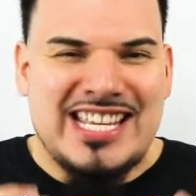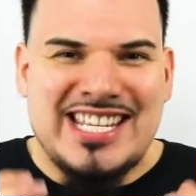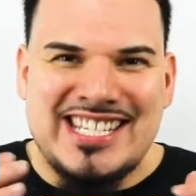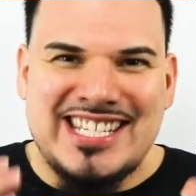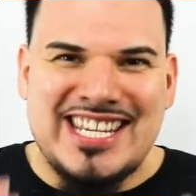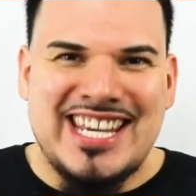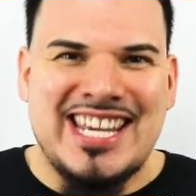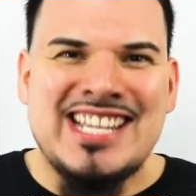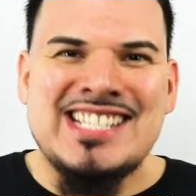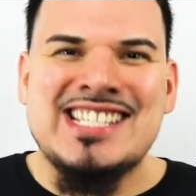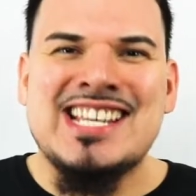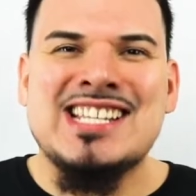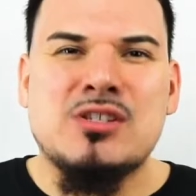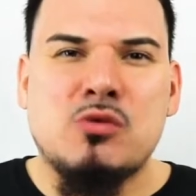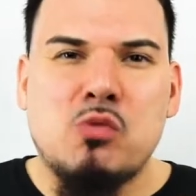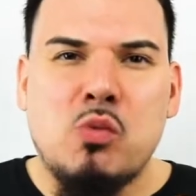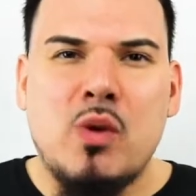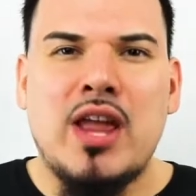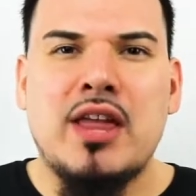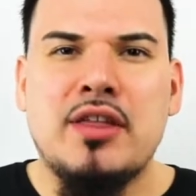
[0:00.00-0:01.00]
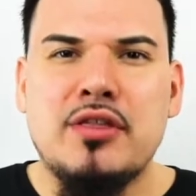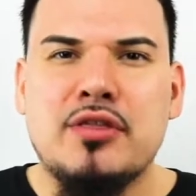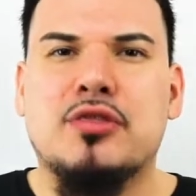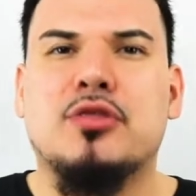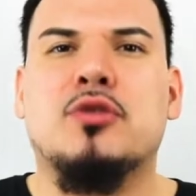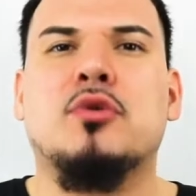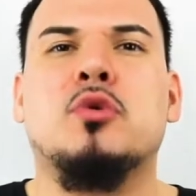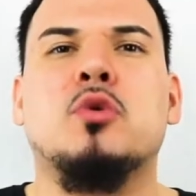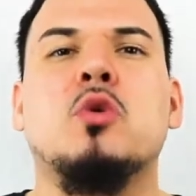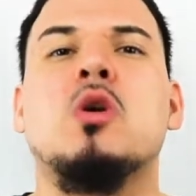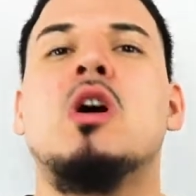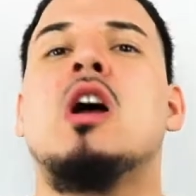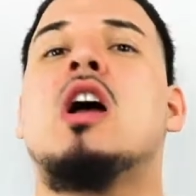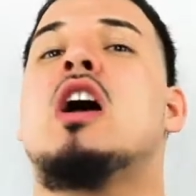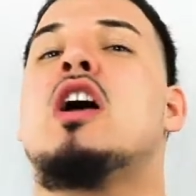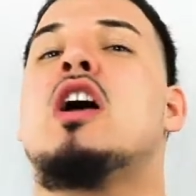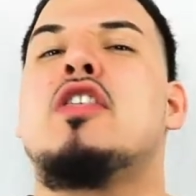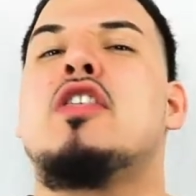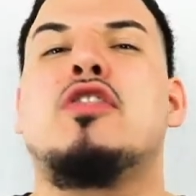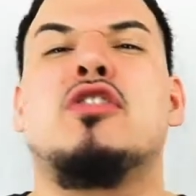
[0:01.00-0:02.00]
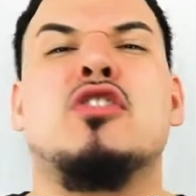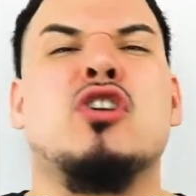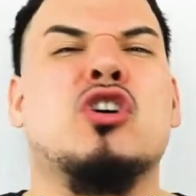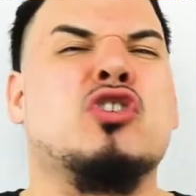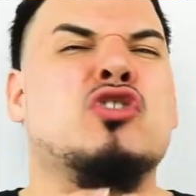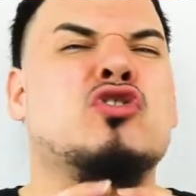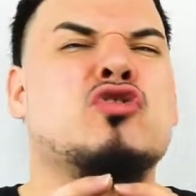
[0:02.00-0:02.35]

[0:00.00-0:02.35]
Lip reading: Jesus went through the